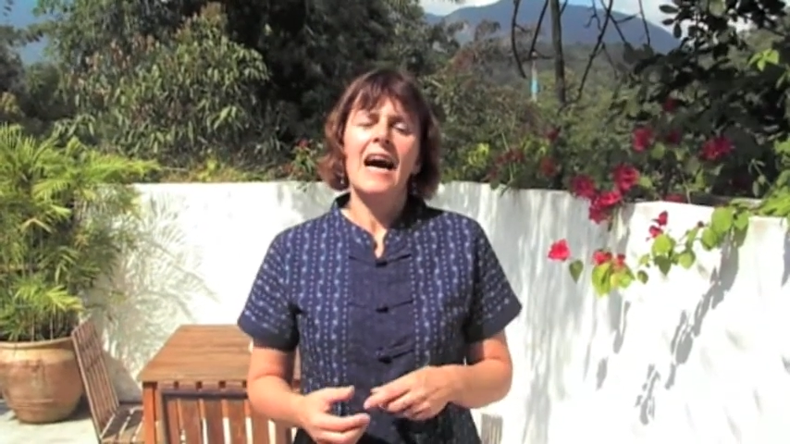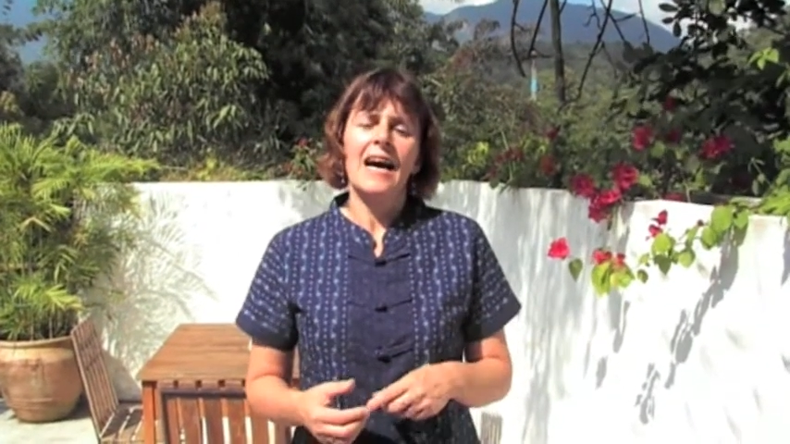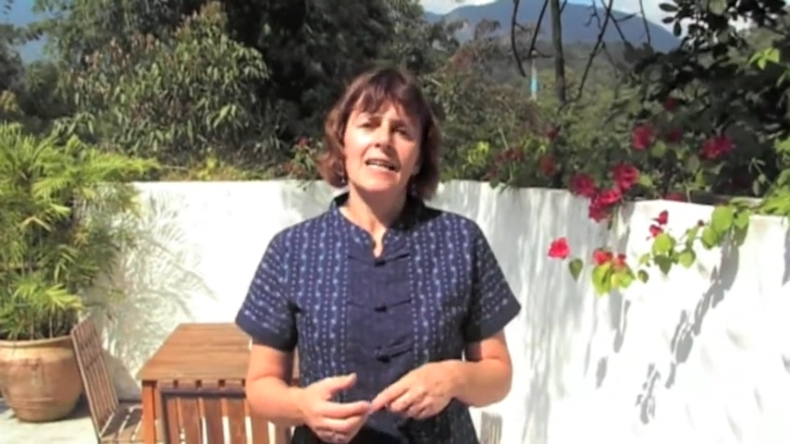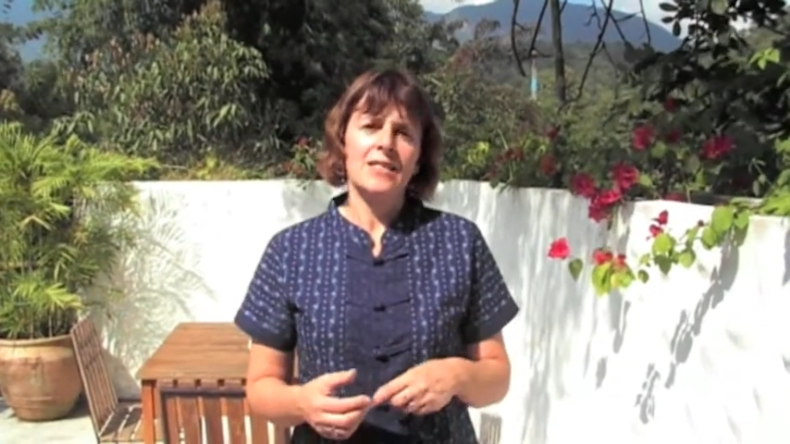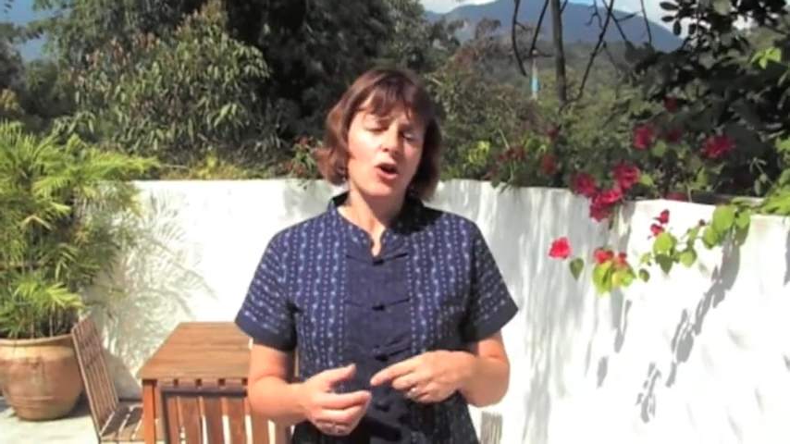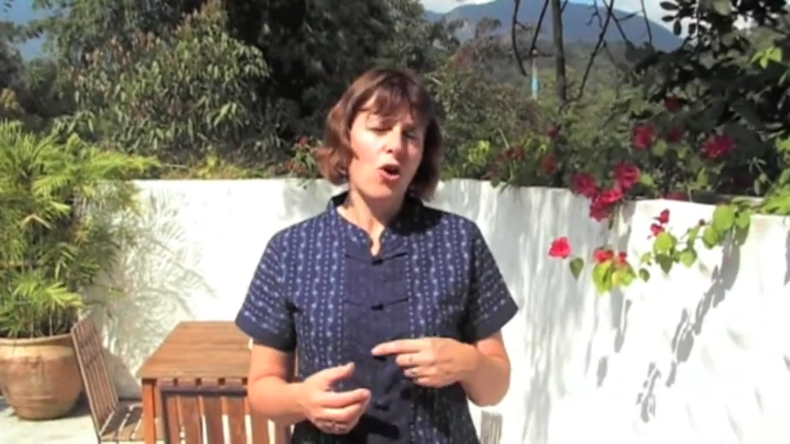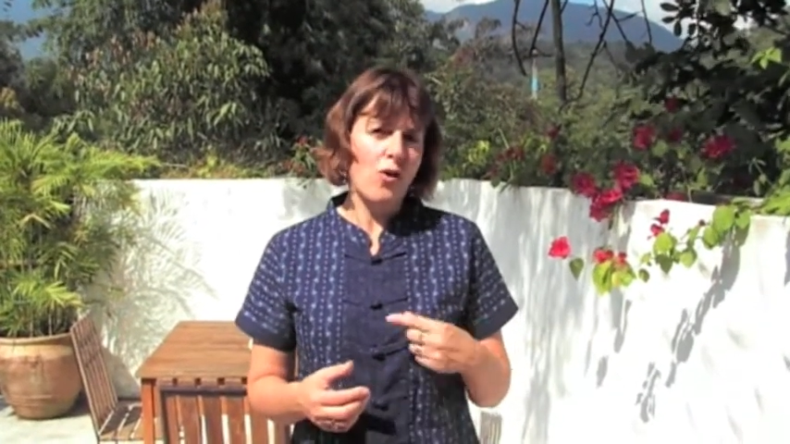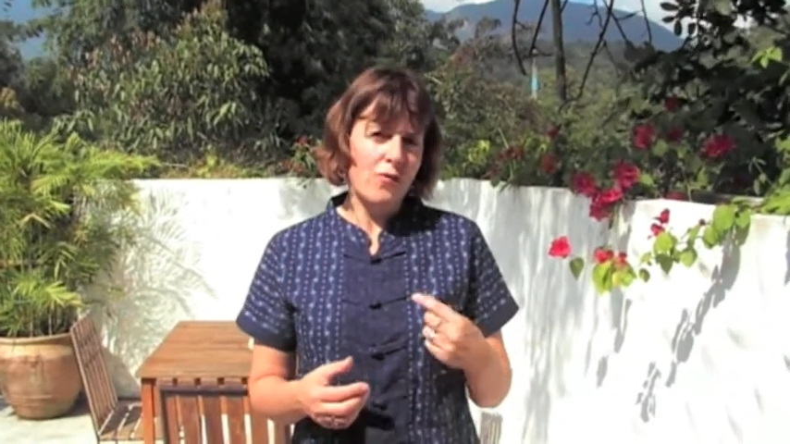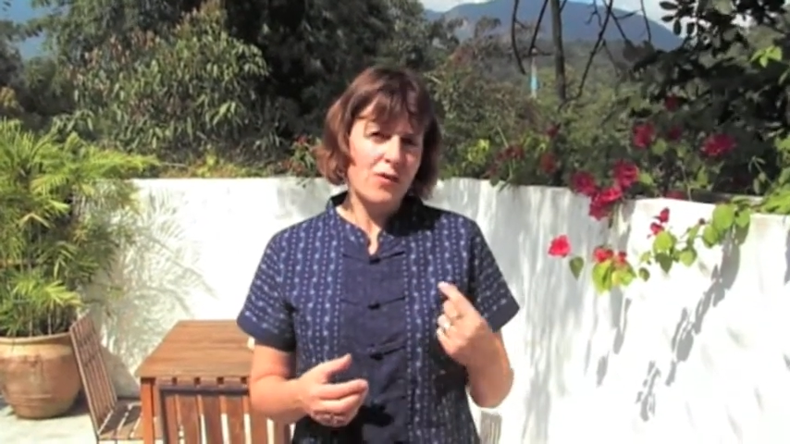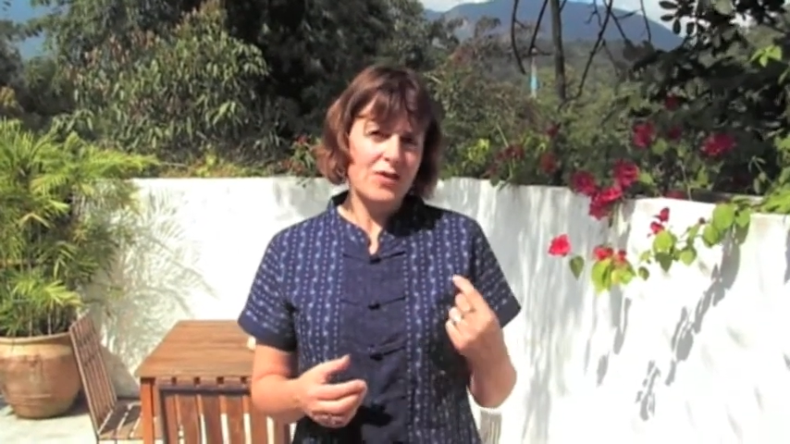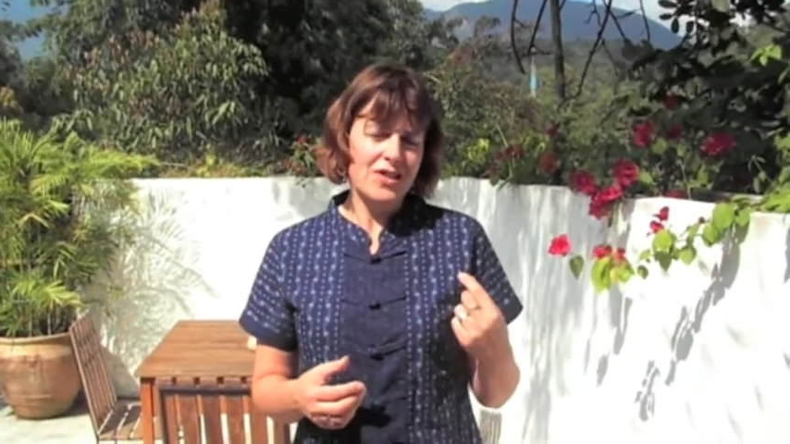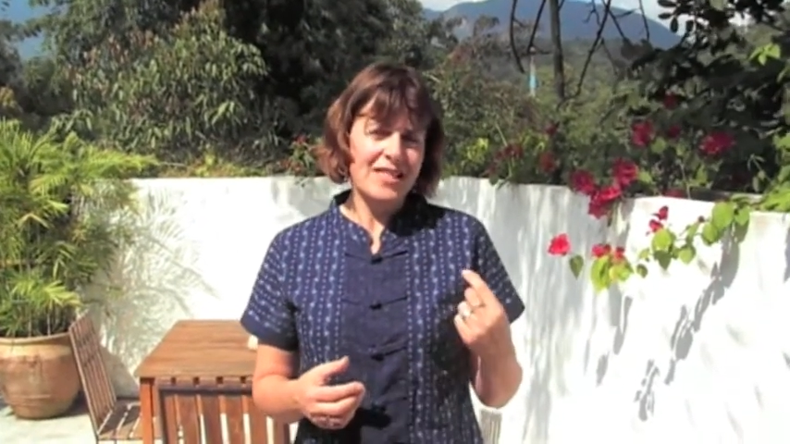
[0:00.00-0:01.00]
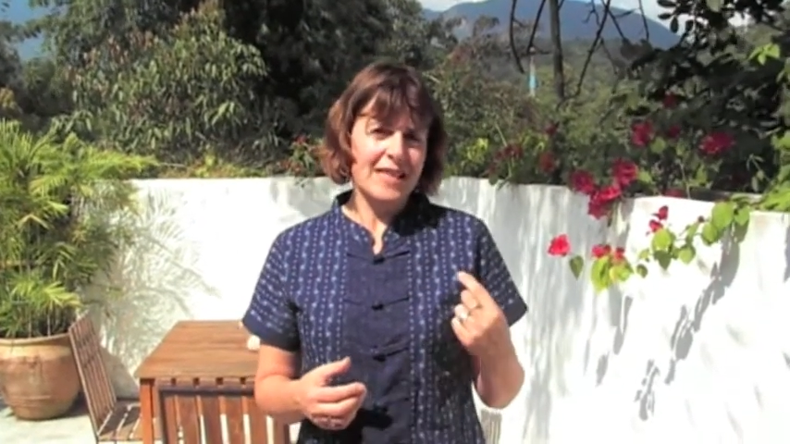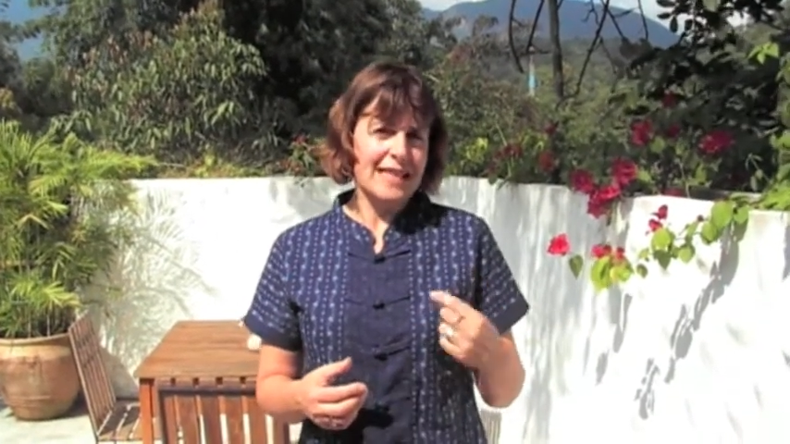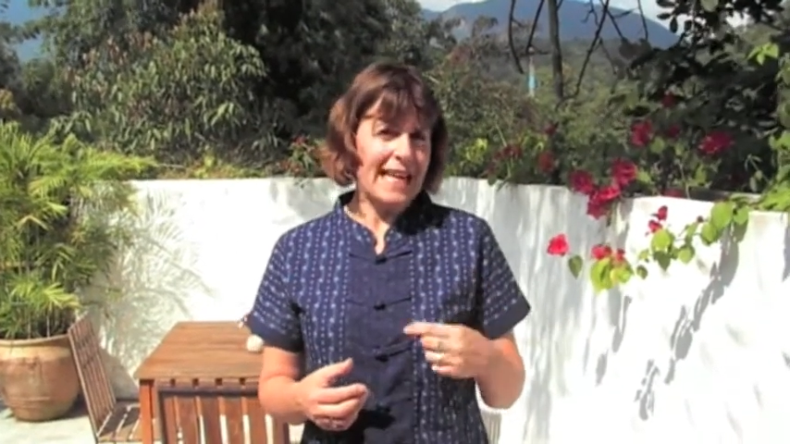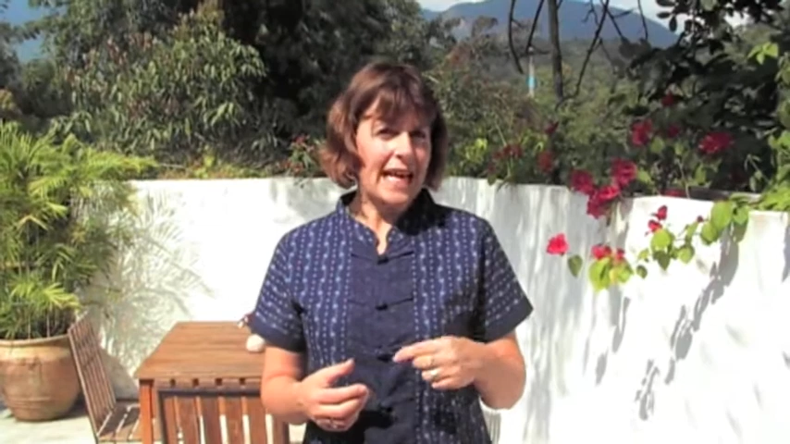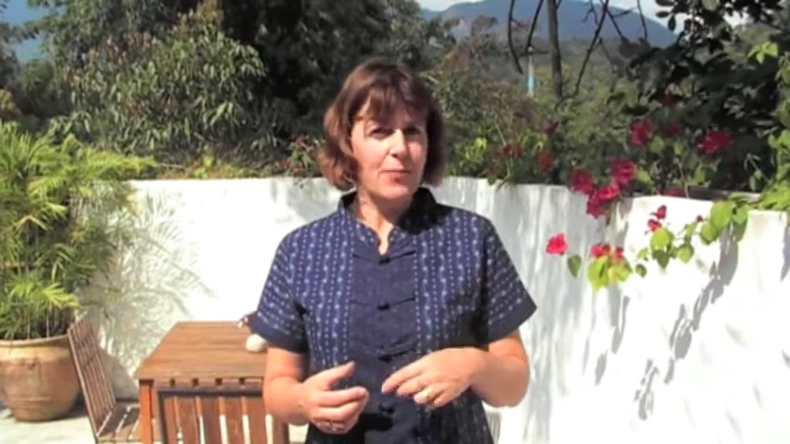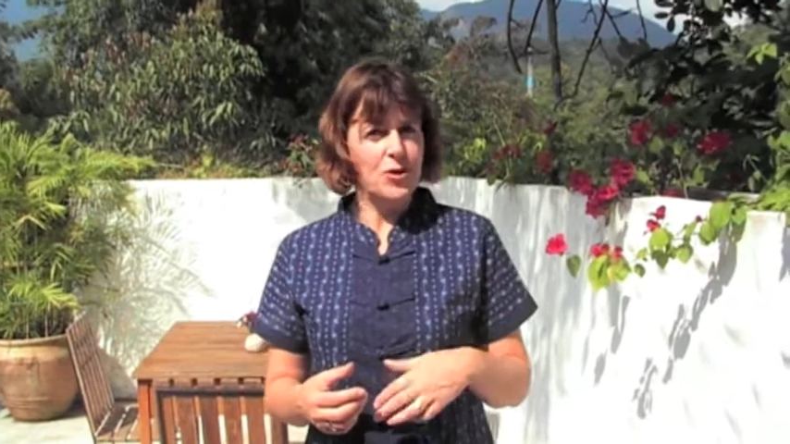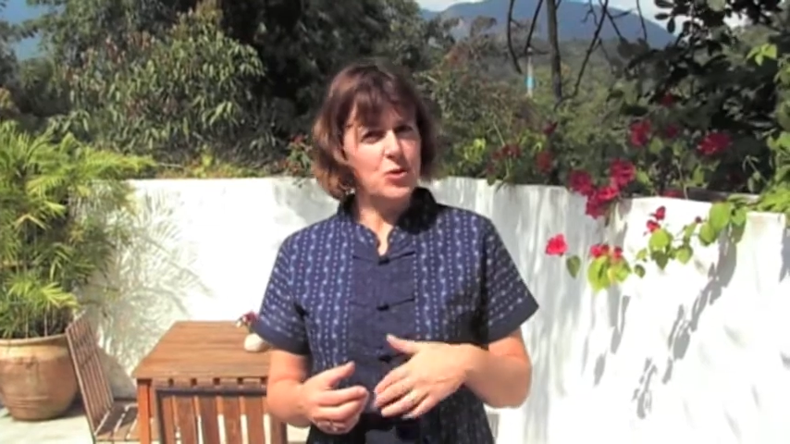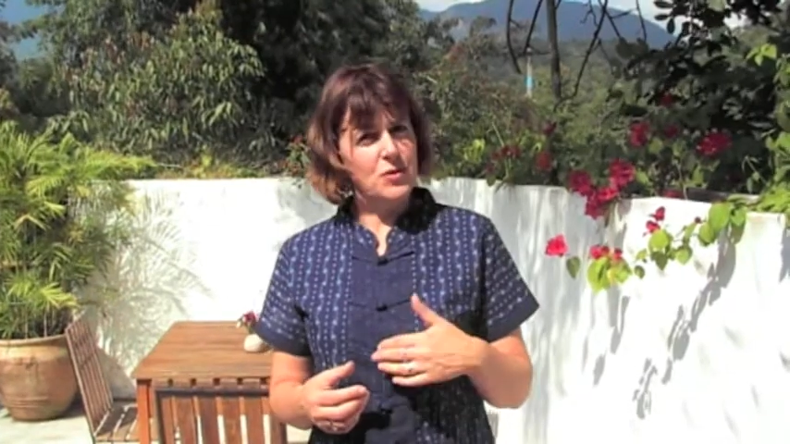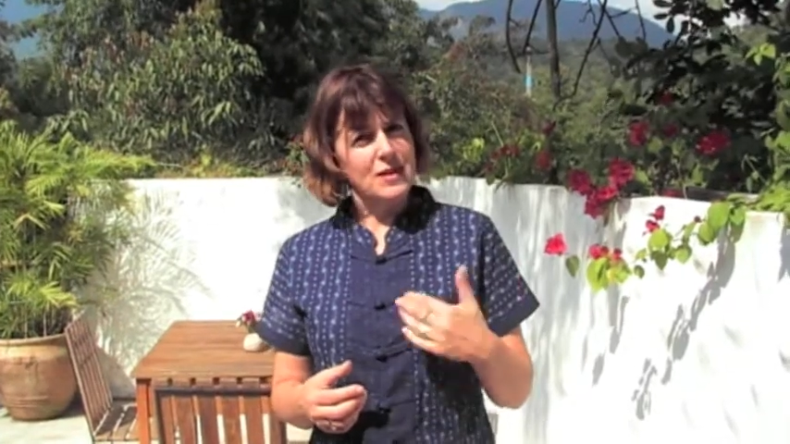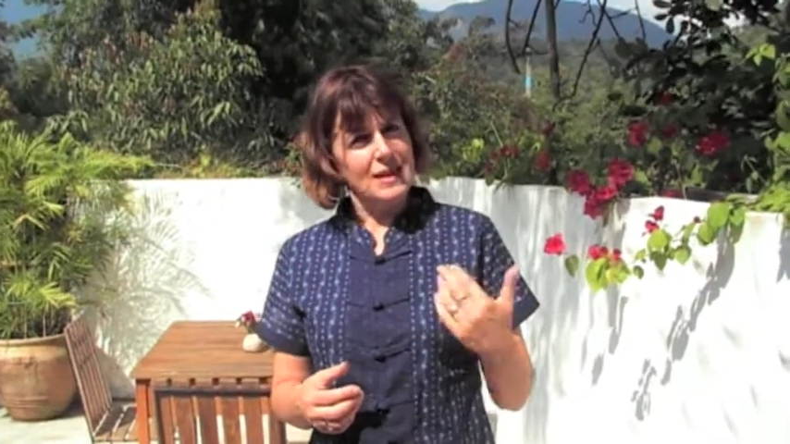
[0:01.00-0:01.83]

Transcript: And often there's a link between